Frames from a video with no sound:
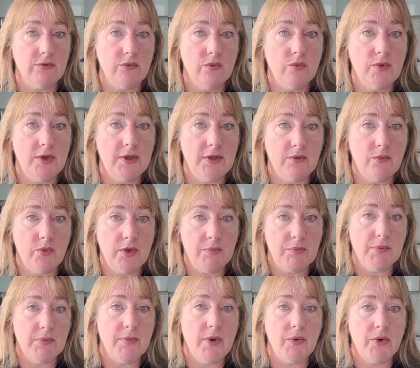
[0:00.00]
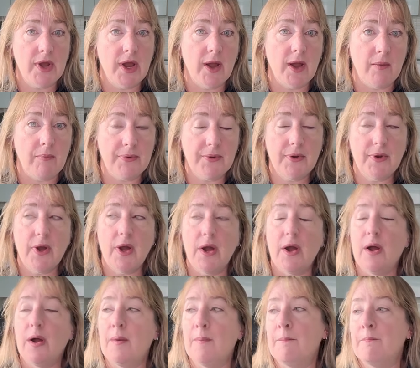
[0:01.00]
We, we promote up.
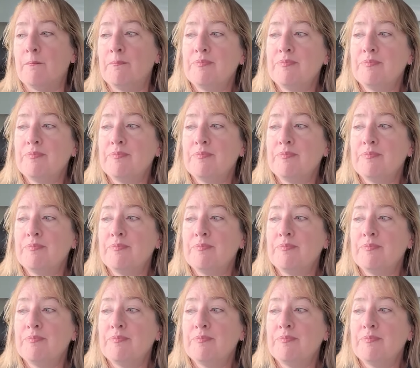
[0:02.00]
Um,